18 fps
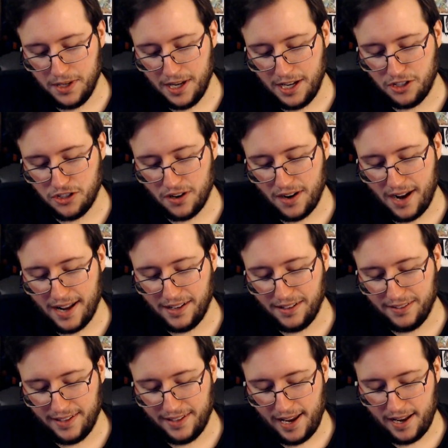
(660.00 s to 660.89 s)
nature, and
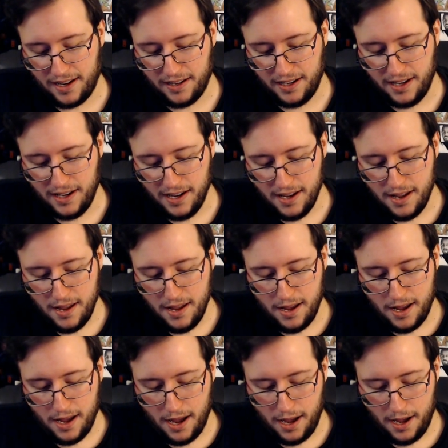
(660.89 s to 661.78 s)
insanity.
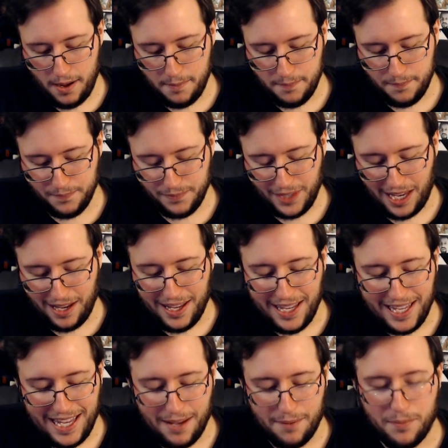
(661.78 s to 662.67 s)
Uh,
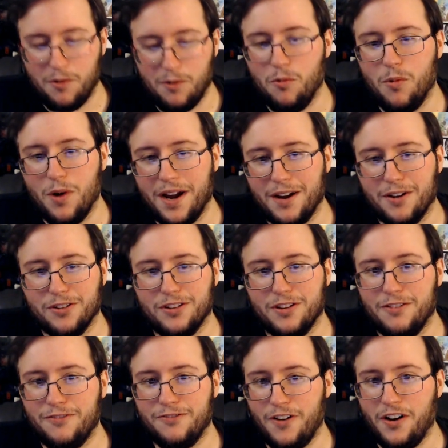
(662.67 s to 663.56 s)
yeah, but where's
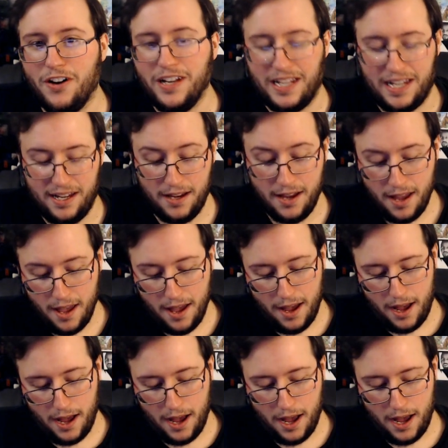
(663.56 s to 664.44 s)
the funny?
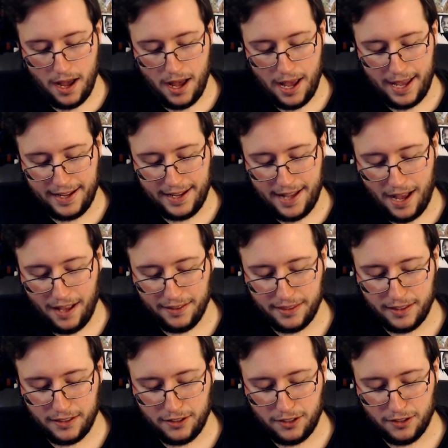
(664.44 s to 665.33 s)
Uh, a
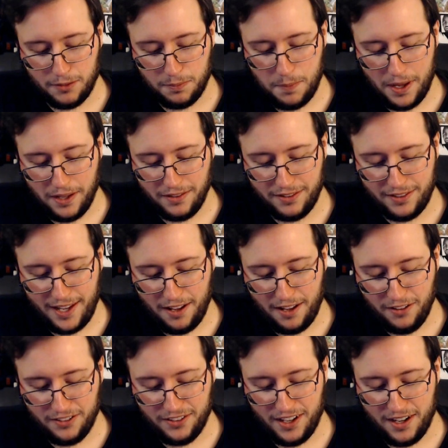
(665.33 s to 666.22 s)
gothic suspense
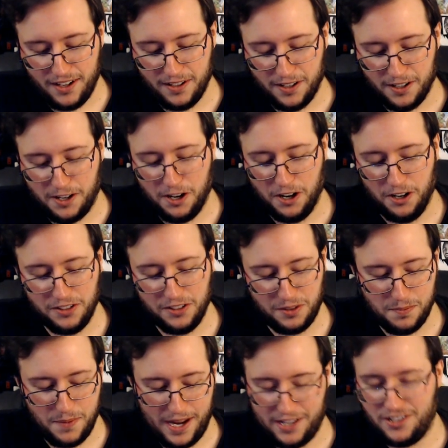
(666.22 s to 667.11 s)
tale set in a
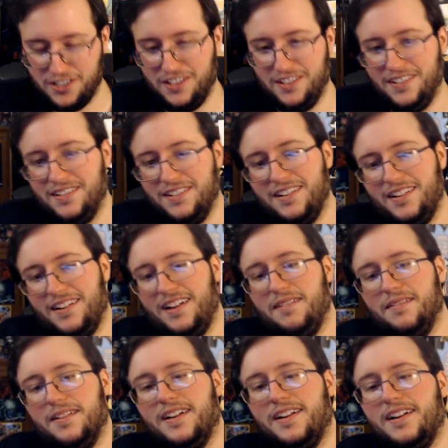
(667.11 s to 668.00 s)
cursed mansion. All
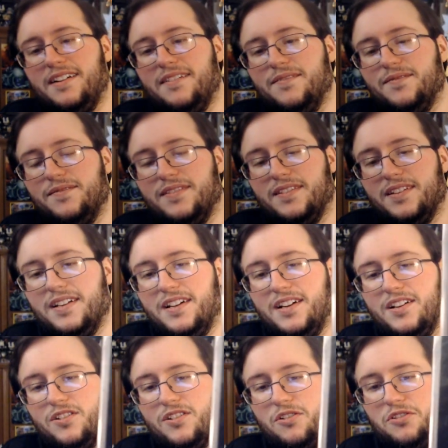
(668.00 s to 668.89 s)
right, well, there you go.
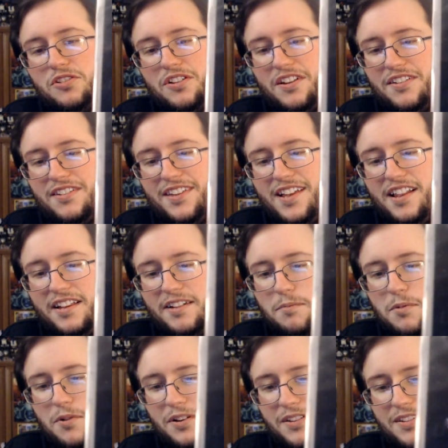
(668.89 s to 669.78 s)
Those are the
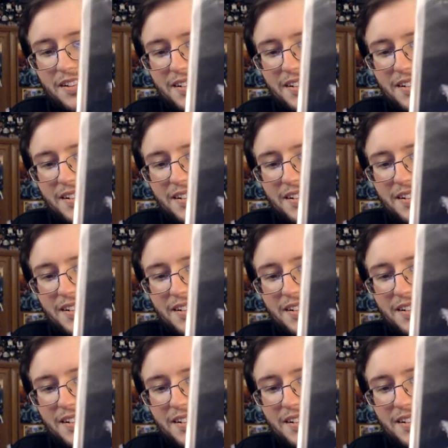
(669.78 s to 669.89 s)
selling points.